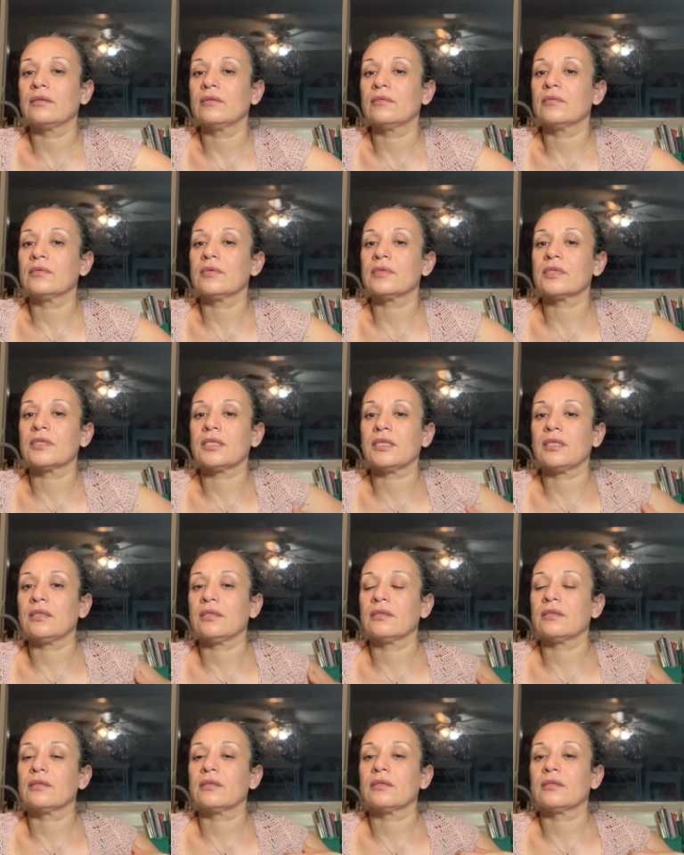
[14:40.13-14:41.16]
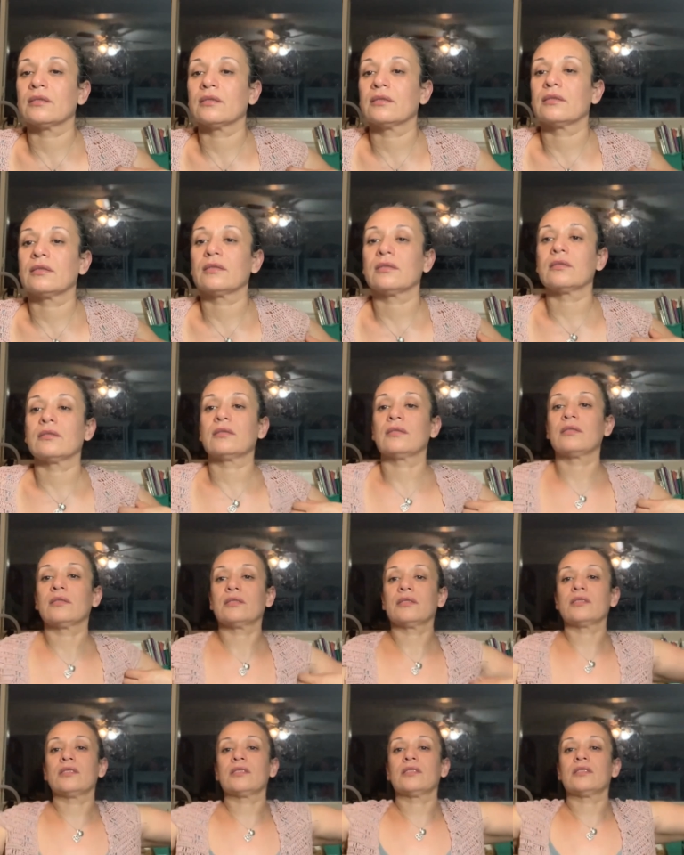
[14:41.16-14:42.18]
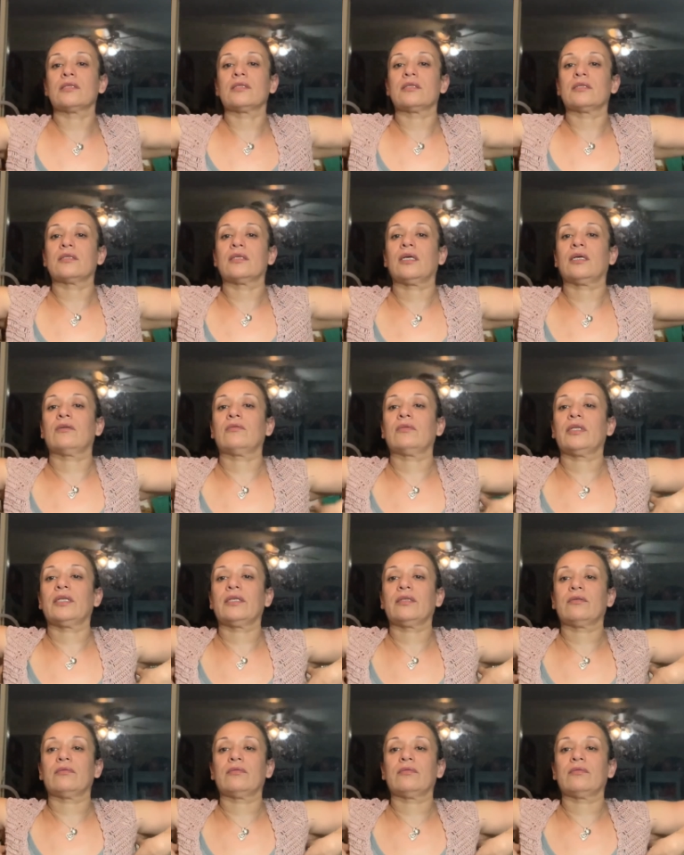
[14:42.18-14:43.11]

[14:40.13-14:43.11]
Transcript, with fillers: We'll see. Just, I don't like